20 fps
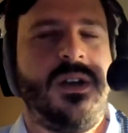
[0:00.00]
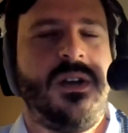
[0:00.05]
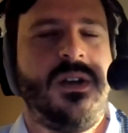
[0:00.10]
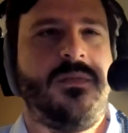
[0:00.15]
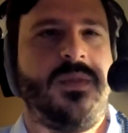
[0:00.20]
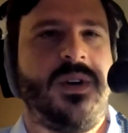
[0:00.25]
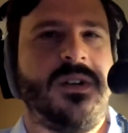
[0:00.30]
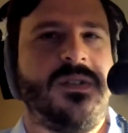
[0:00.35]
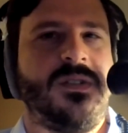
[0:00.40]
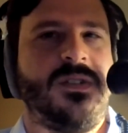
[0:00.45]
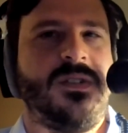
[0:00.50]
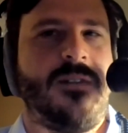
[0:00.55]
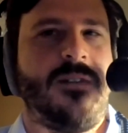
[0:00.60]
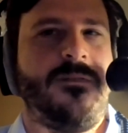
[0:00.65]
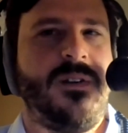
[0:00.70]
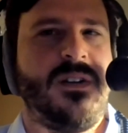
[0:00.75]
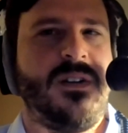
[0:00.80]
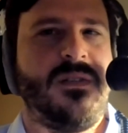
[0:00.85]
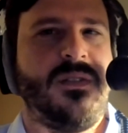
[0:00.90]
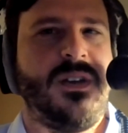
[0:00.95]
but
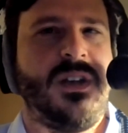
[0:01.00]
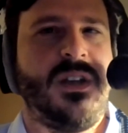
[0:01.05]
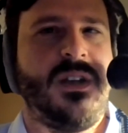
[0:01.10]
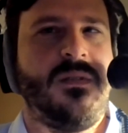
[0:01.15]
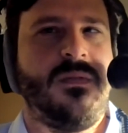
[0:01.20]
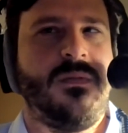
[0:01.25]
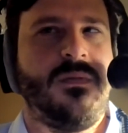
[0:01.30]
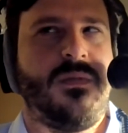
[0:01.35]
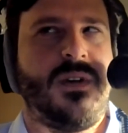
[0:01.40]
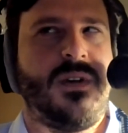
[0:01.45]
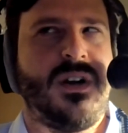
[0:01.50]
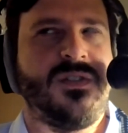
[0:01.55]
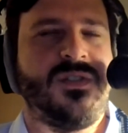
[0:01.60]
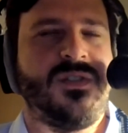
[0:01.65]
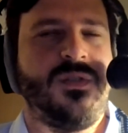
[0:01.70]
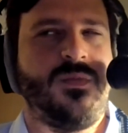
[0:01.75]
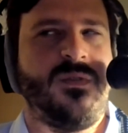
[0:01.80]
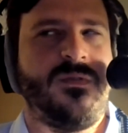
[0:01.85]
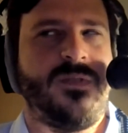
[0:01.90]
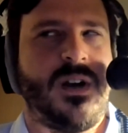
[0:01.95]
definitely wanted
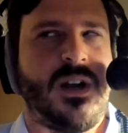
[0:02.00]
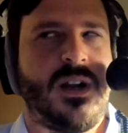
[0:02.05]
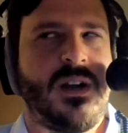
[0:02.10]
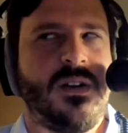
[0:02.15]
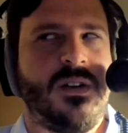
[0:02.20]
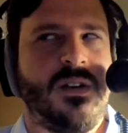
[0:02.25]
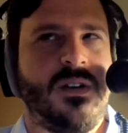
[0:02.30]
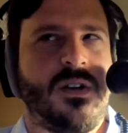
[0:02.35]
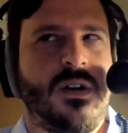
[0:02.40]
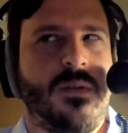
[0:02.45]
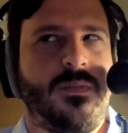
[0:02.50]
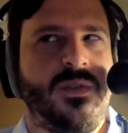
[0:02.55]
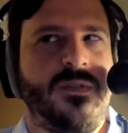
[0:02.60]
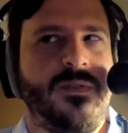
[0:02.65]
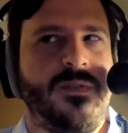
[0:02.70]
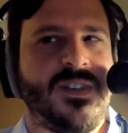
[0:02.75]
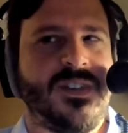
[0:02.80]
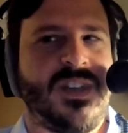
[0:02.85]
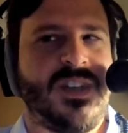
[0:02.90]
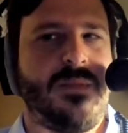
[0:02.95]
to provide a couple
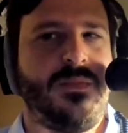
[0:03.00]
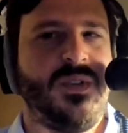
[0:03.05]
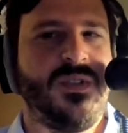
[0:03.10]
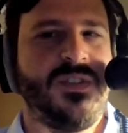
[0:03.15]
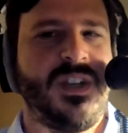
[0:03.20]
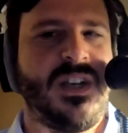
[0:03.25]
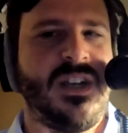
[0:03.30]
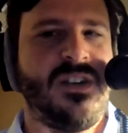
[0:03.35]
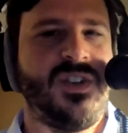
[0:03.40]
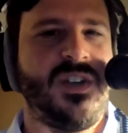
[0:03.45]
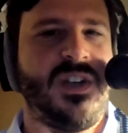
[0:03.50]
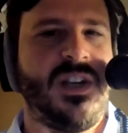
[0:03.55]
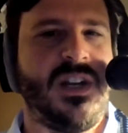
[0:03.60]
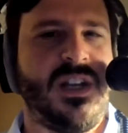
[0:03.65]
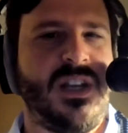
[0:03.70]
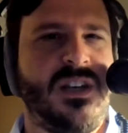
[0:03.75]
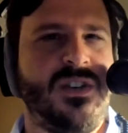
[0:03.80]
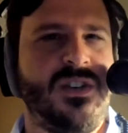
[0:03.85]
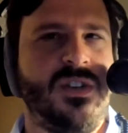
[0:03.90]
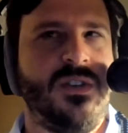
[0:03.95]
of examples. Again, to get
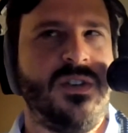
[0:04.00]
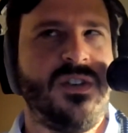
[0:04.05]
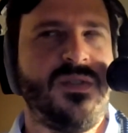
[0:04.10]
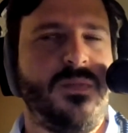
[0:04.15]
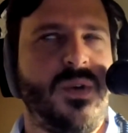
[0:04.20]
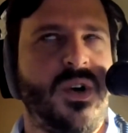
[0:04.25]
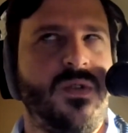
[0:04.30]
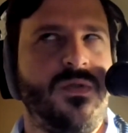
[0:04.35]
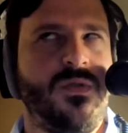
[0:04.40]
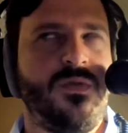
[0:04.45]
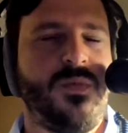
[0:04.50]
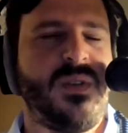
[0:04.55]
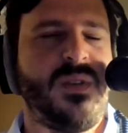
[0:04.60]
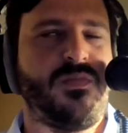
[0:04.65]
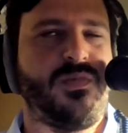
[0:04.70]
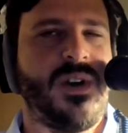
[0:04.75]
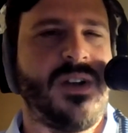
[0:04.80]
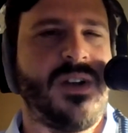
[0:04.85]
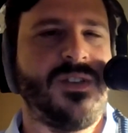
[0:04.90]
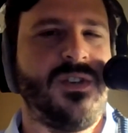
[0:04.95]
into this mode, we
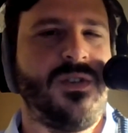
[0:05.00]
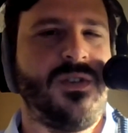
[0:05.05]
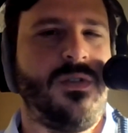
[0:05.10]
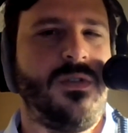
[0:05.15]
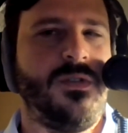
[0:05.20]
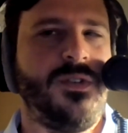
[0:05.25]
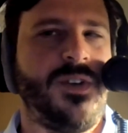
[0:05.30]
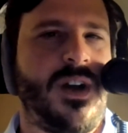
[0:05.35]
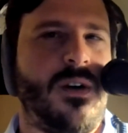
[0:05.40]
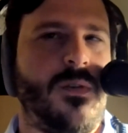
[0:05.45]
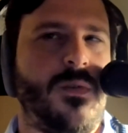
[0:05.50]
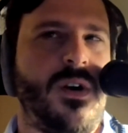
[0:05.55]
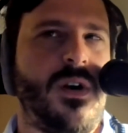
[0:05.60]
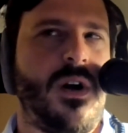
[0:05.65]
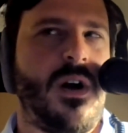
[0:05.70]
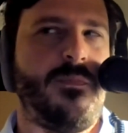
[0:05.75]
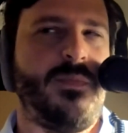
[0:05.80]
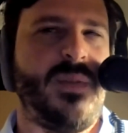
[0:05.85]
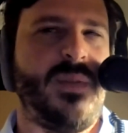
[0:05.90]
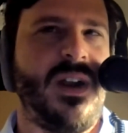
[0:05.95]
press and hold our
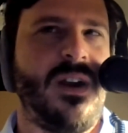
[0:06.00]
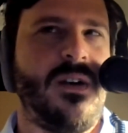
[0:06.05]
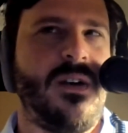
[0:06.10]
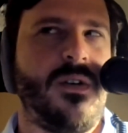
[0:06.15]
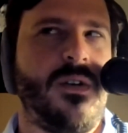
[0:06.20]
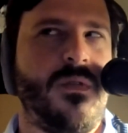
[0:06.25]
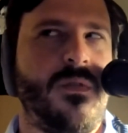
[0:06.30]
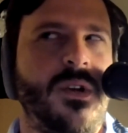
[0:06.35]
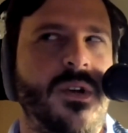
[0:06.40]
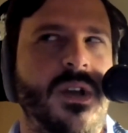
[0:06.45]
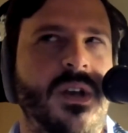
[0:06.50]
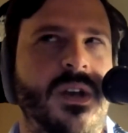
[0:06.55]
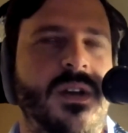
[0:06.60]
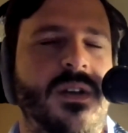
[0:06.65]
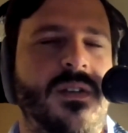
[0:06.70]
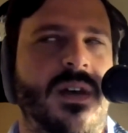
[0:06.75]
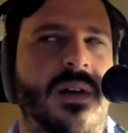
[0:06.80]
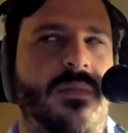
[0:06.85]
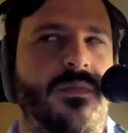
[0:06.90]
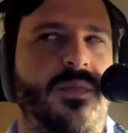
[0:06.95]
up arrow.
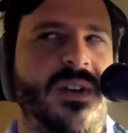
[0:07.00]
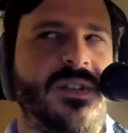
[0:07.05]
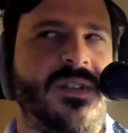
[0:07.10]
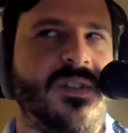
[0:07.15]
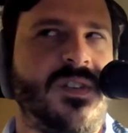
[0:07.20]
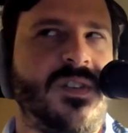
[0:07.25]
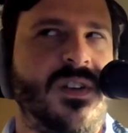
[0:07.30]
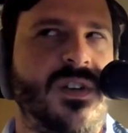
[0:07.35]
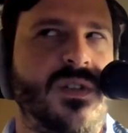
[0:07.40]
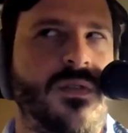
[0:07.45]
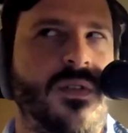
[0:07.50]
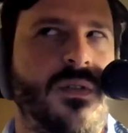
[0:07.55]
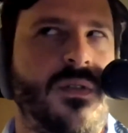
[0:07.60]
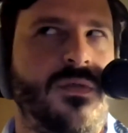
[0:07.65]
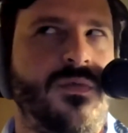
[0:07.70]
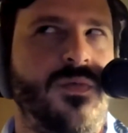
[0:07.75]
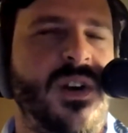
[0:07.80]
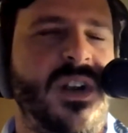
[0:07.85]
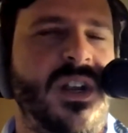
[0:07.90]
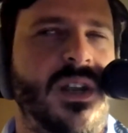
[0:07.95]
That brings us into the
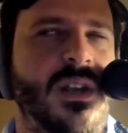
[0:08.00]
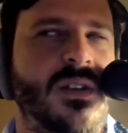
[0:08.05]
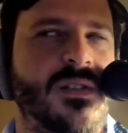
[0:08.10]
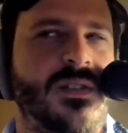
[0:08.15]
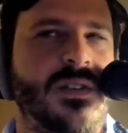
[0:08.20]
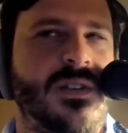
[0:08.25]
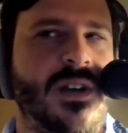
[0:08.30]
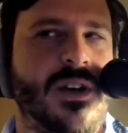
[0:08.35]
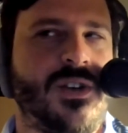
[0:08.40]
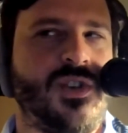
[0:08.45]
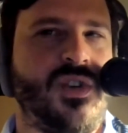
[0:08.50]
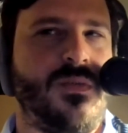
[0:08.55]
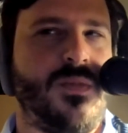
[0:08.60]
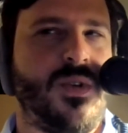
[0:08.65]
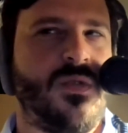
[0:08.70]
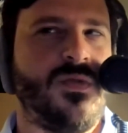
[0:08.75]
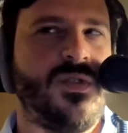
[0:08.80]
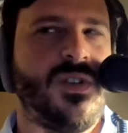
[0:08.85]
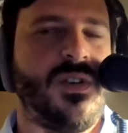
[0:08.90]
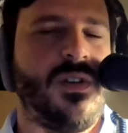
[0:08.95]
3 detection
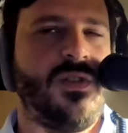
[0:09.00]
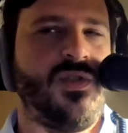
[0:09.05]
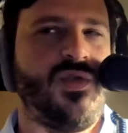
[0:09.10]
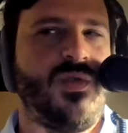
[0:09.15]
modes. Address,